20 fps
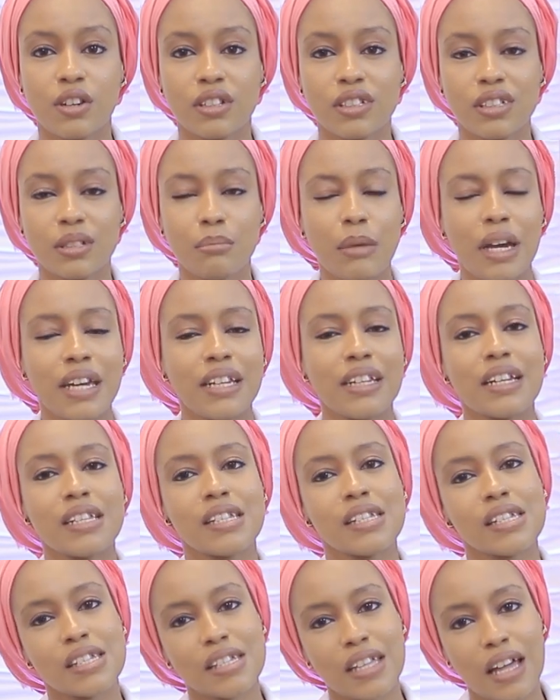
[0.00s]
cotton, my dear
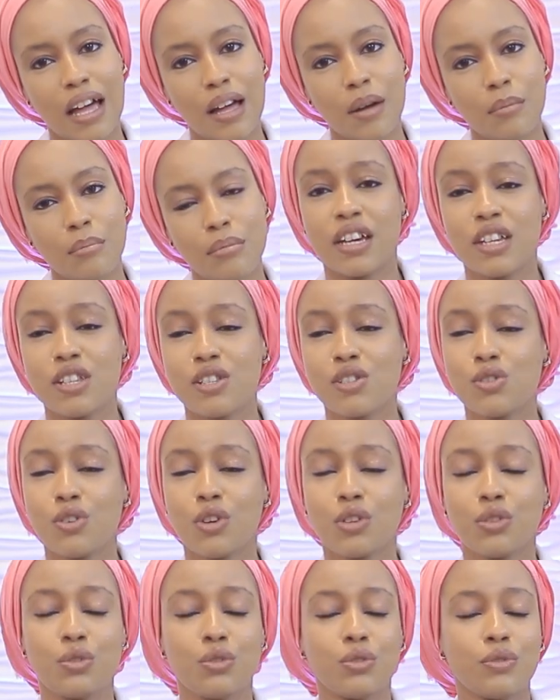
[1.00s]
sister, it's
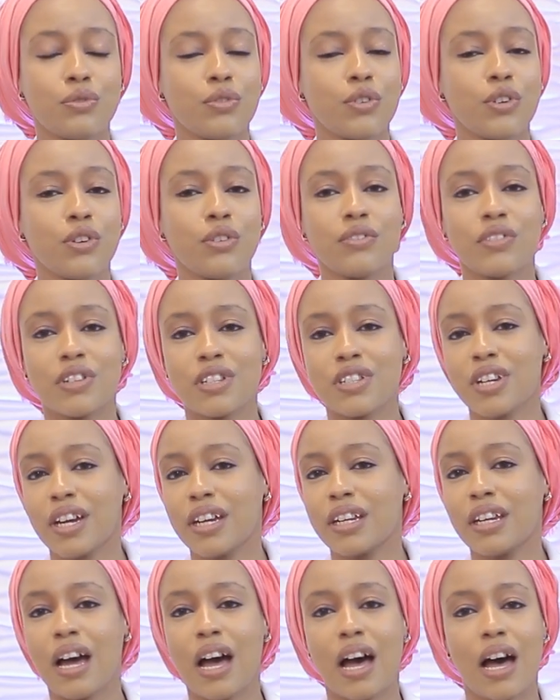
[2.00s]
not good for your
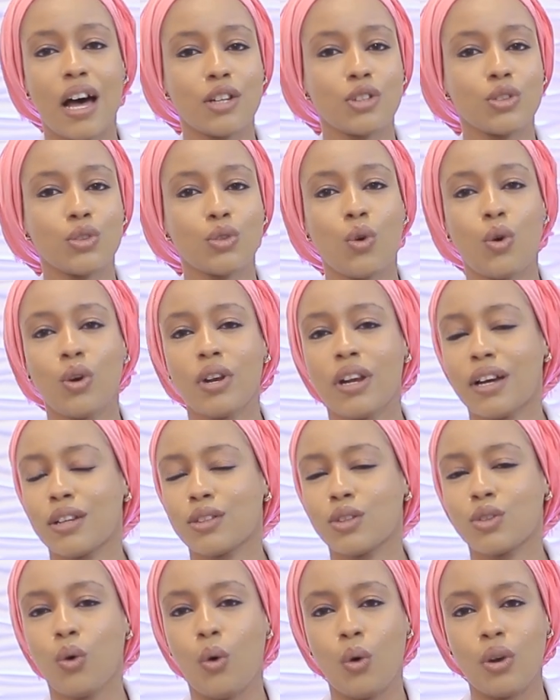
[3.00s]
vagina at all,
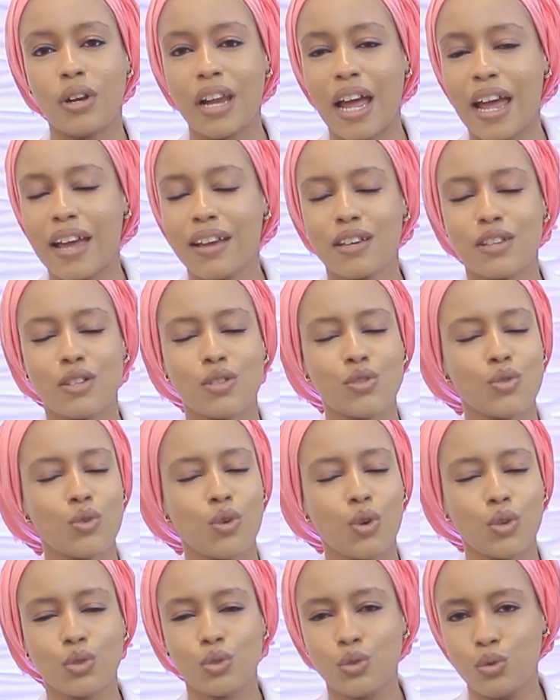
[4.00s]
at all. Like, it's
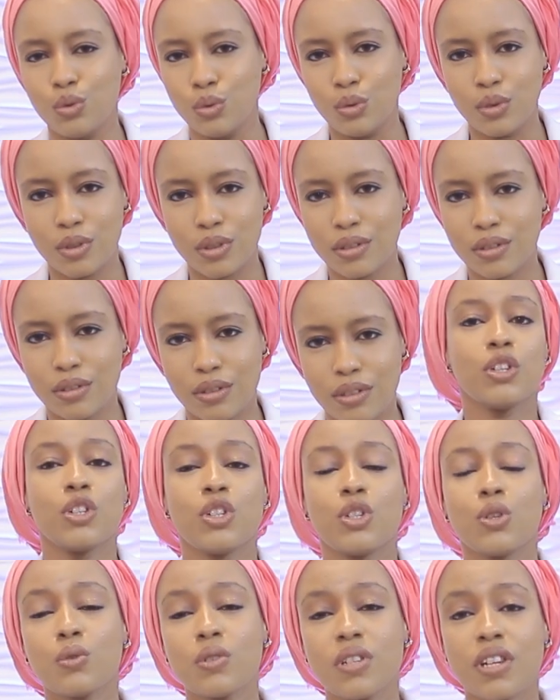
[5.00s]
not good.
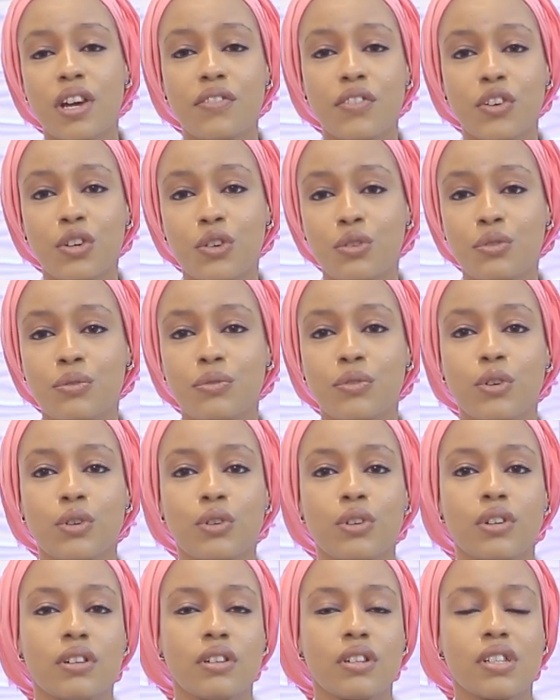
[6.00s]
Don't ever go
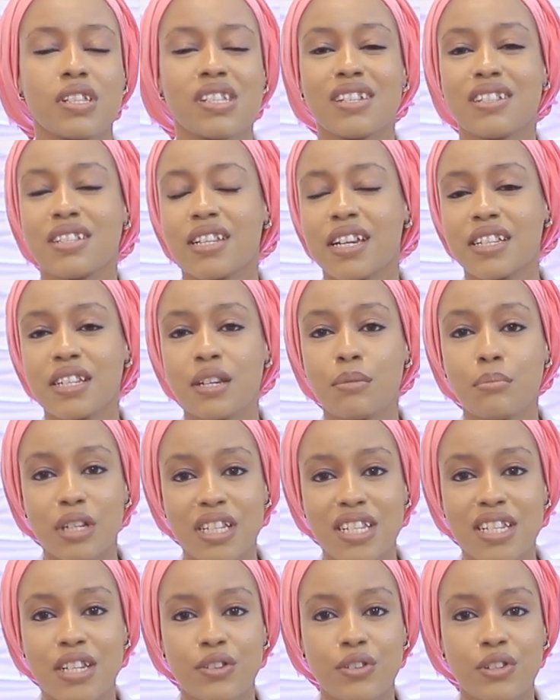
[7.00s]
for synthetic
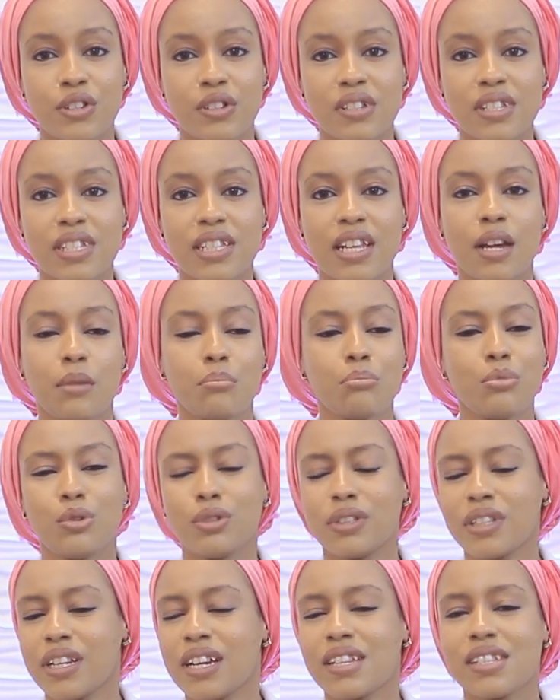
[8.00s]
materials like
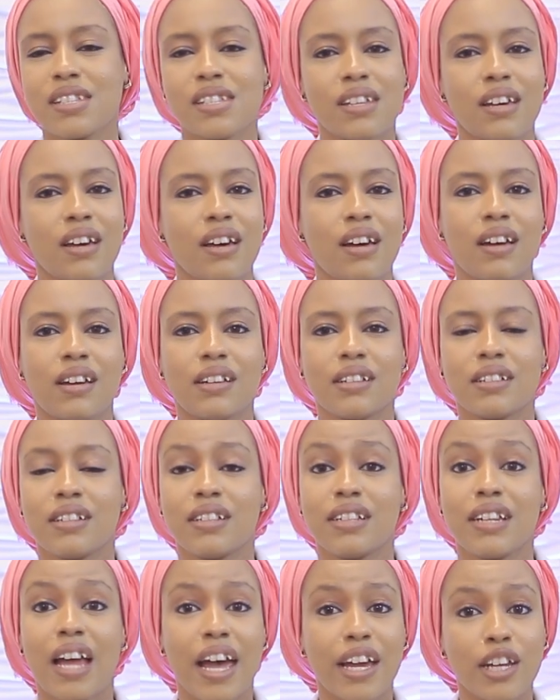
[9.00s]
polyester,
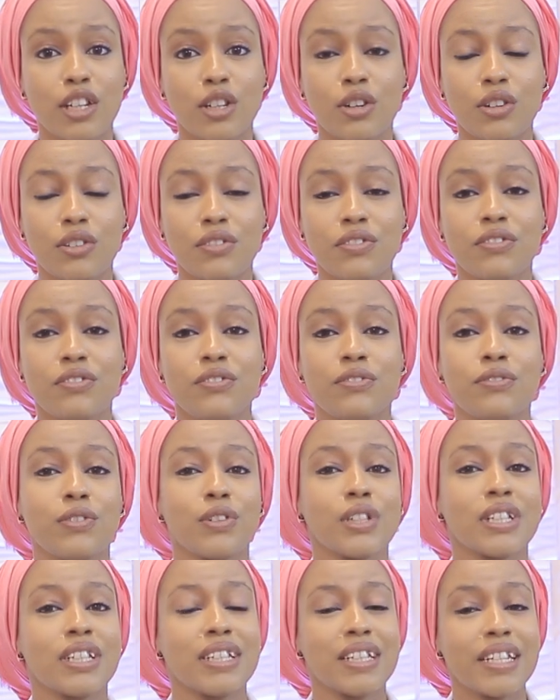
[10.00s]
nylon
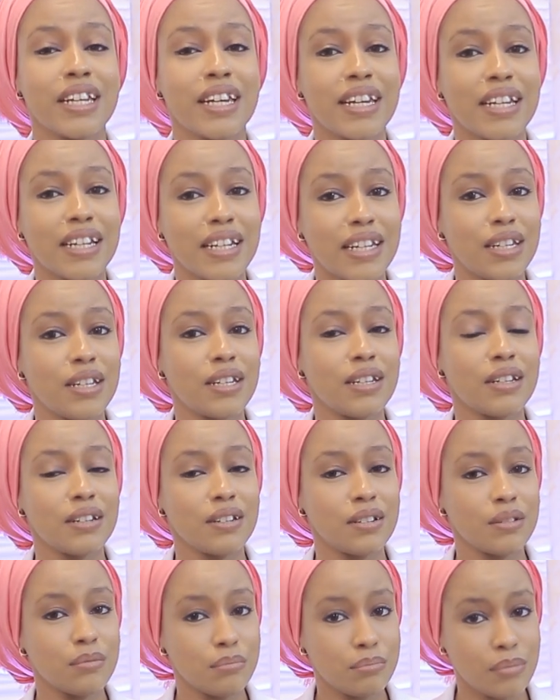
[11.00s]
for daily
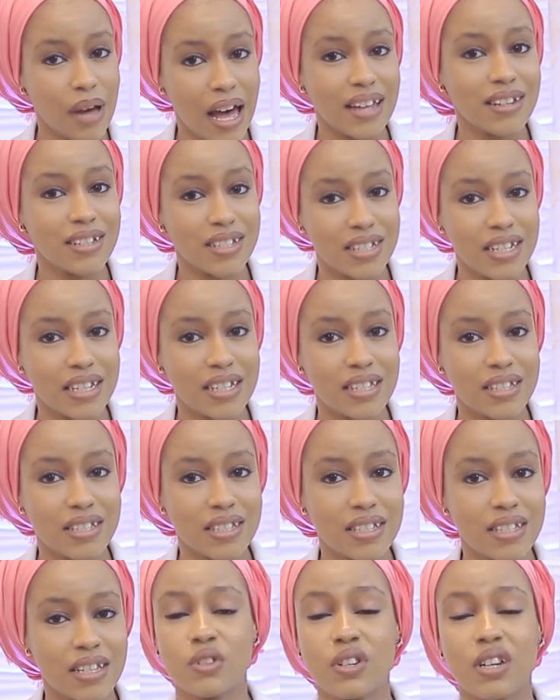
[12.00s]

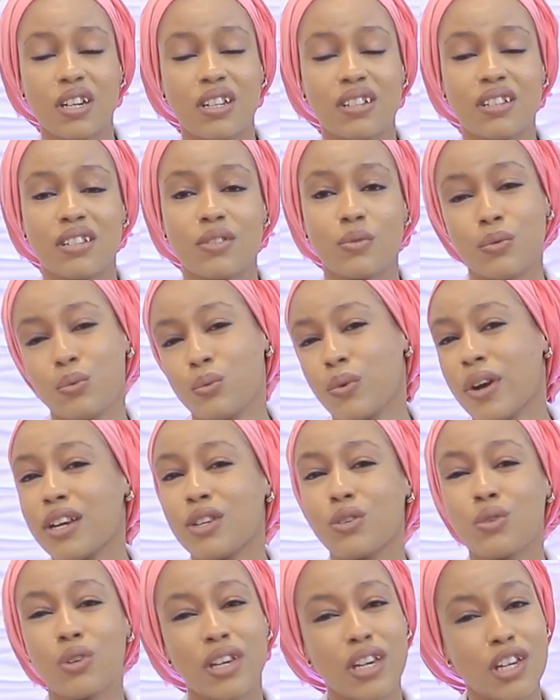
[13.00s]
panties. You can wear
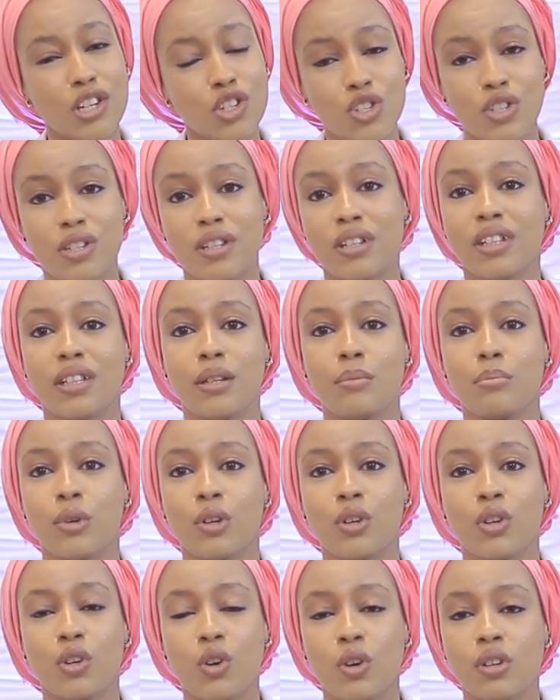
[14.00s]
it occasionally,
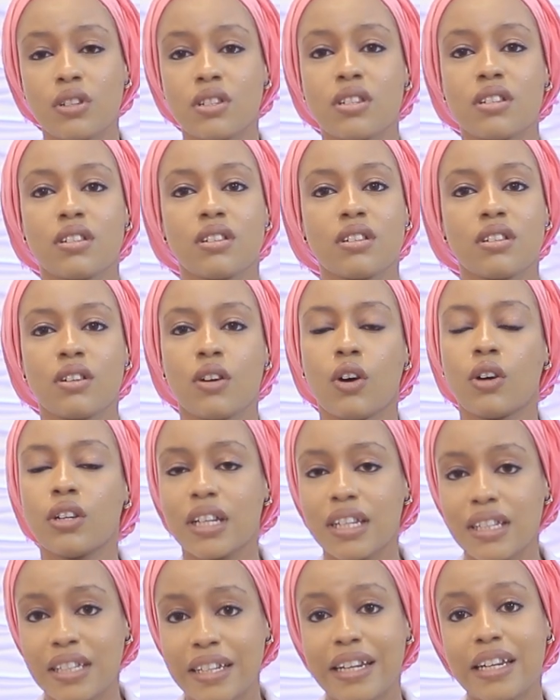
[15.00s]
but not
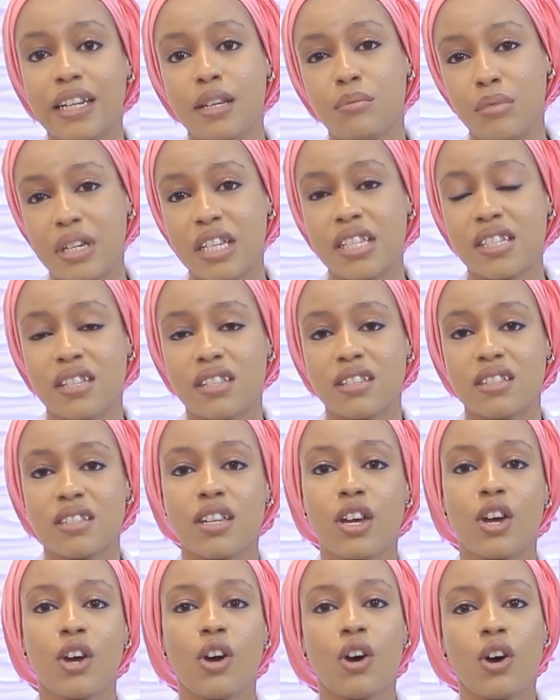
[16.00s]
on a daily basis.
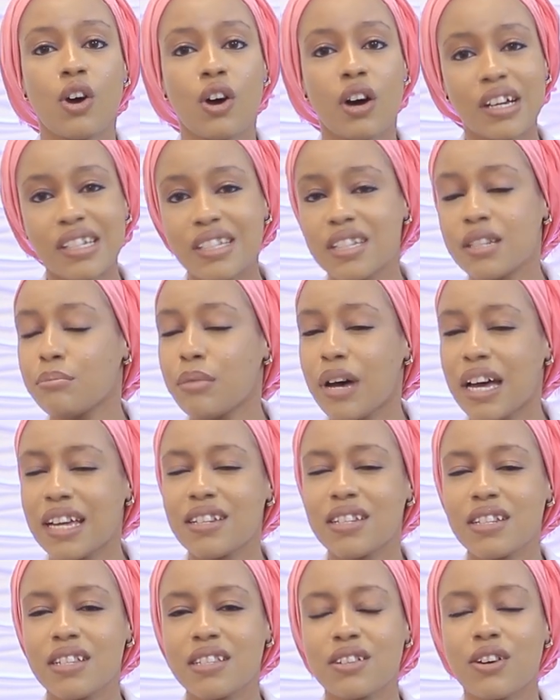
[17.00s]
Cotton
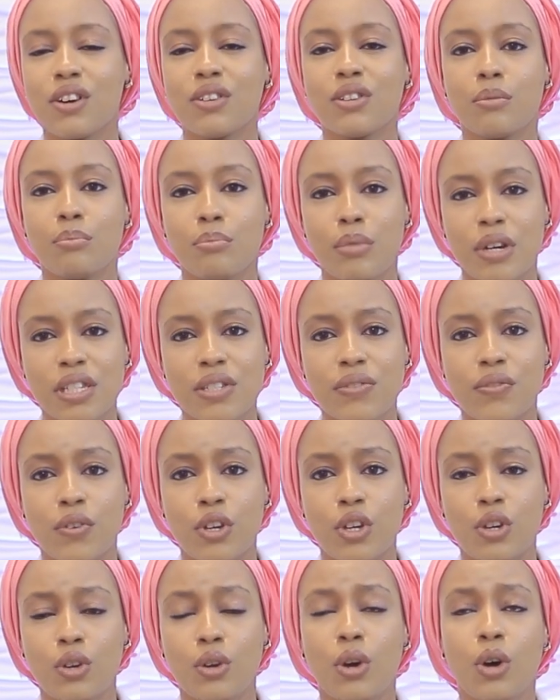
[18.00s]
panties are the best for
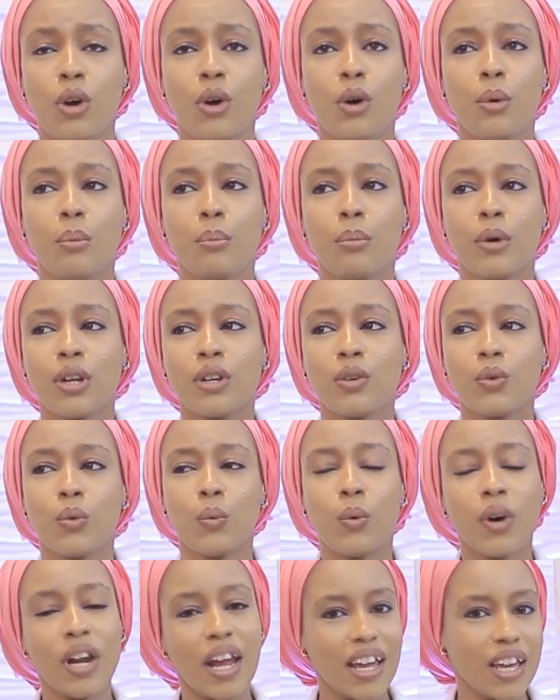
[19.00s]
you. But
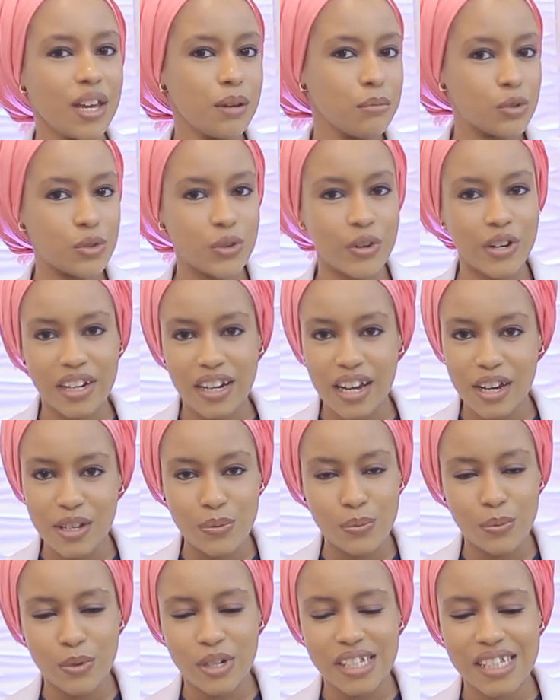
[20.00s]
what I came to
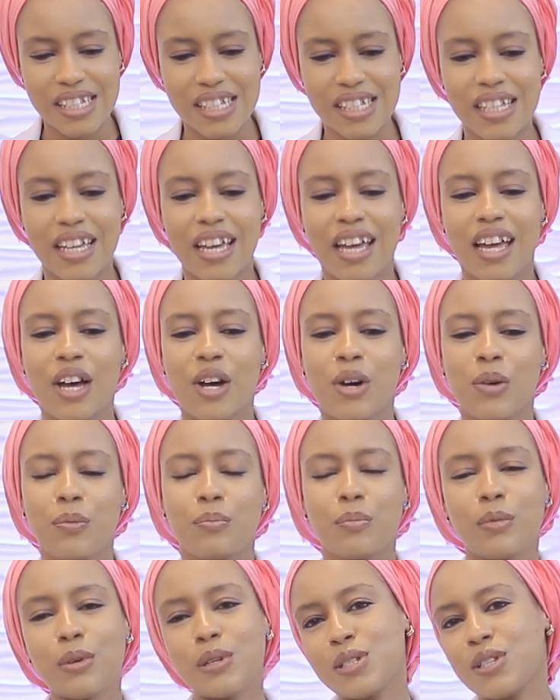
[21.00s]
realize was,
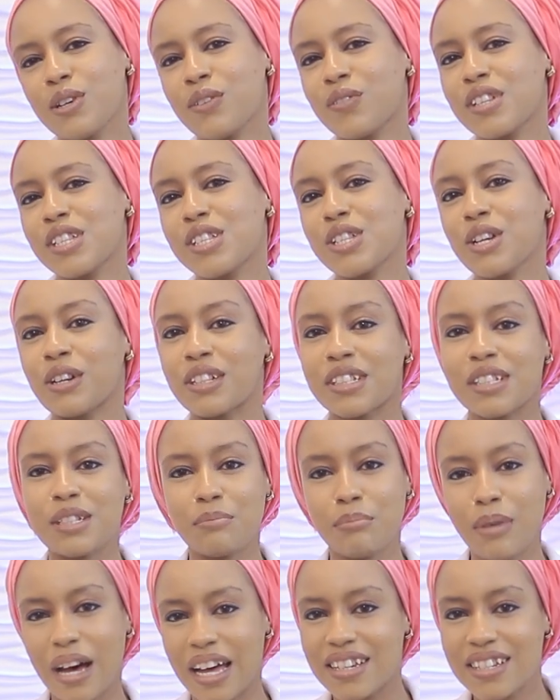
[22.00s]
most of these
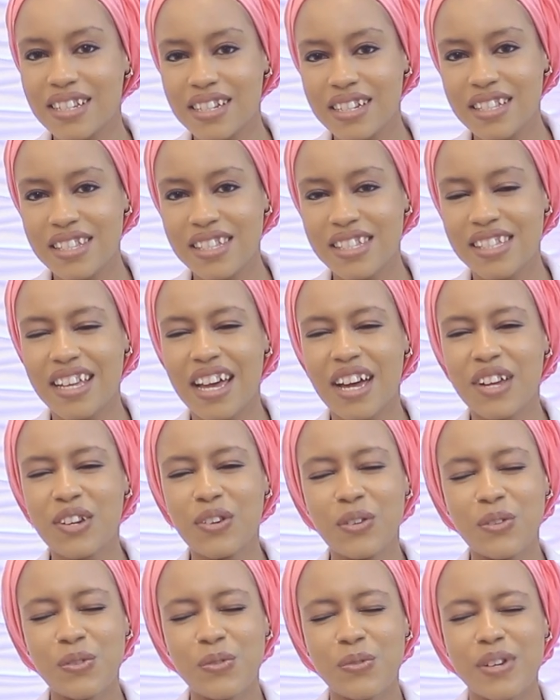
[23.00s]
cotton panties, they are
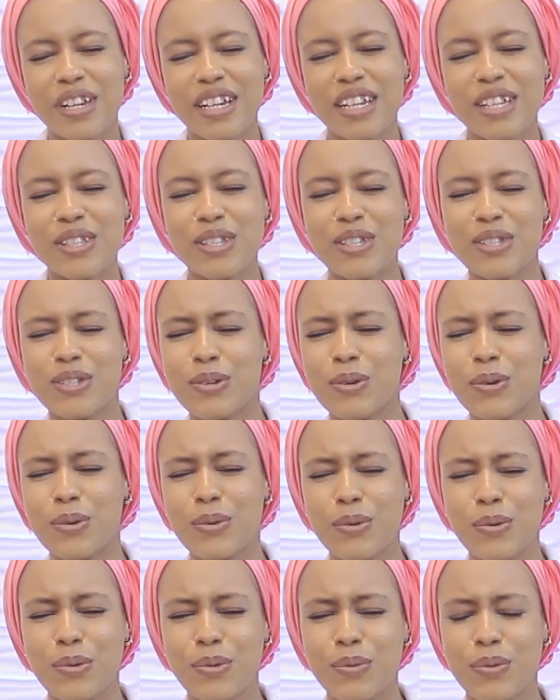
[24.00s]
not really
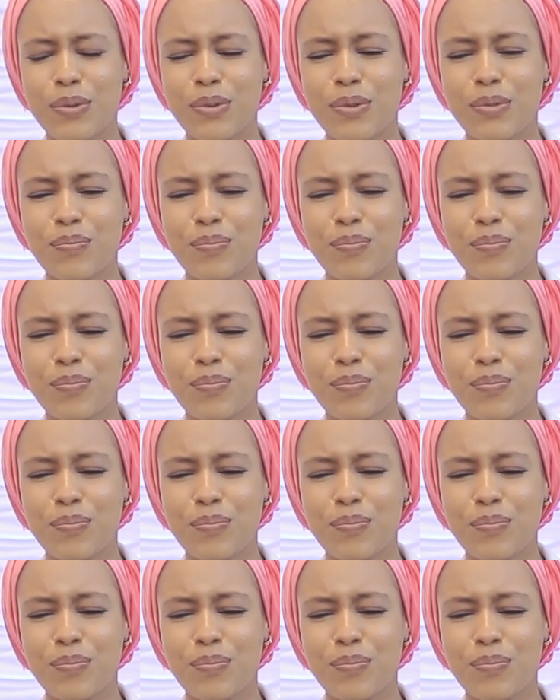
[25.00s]
so